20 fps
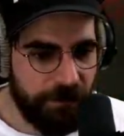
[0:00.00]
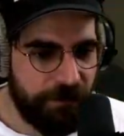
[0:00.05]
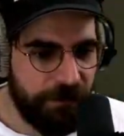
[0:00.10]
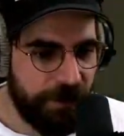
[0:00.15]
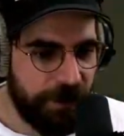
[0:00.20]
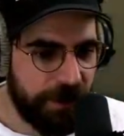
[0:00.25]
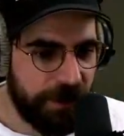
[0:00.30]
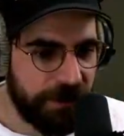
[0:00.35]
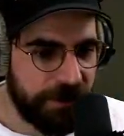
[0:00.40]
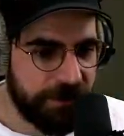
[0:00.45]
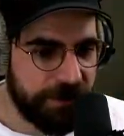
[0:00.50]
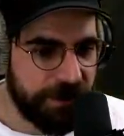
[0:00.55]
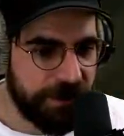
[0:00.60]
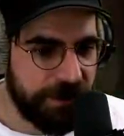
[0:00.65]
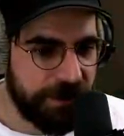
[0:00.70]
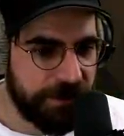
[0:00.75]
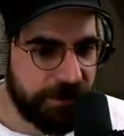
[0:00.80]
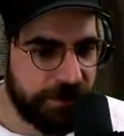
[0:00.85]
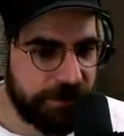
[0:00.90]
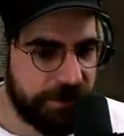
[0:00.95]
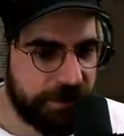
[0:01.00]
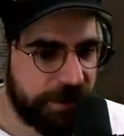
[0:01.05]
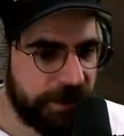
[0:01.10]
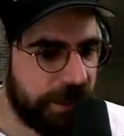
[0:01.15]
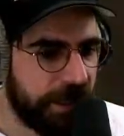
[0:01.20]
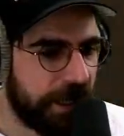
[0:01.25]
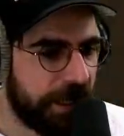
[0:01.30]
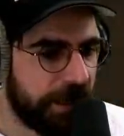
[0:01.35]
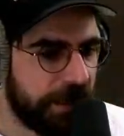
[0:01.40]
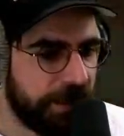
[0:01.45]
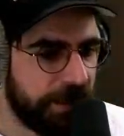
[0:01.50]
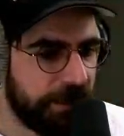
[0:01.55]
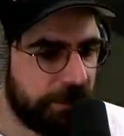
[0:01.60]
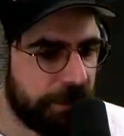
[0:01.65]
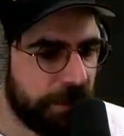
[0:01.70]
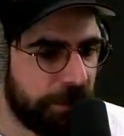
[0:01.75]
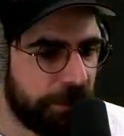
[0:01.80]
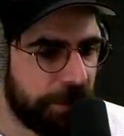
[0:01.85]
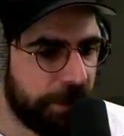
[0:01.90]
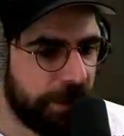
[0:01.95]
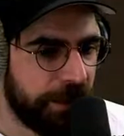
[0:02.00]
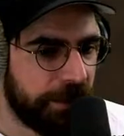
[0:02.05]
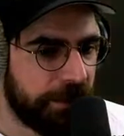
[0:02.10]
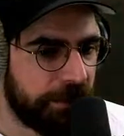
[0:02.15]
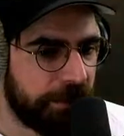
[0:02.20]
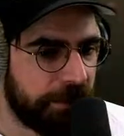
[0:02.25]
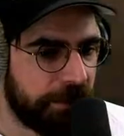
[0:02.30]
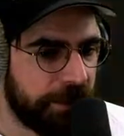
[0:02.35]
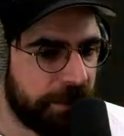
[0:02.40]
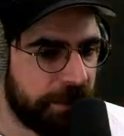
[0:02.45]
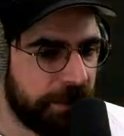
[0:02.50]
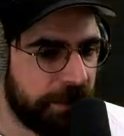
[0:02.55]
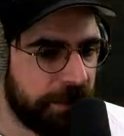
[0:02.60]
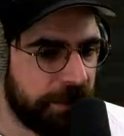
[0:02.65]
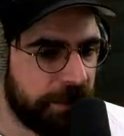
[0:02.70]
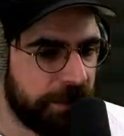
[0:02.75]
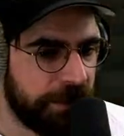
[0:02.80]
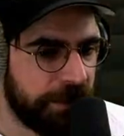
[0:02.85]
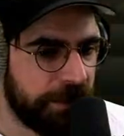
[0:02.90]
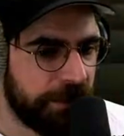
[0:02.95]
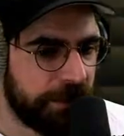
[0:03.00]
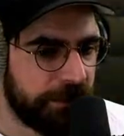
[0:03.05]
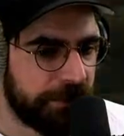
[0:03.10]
Father says, you see, I need my Payday 3, indeed.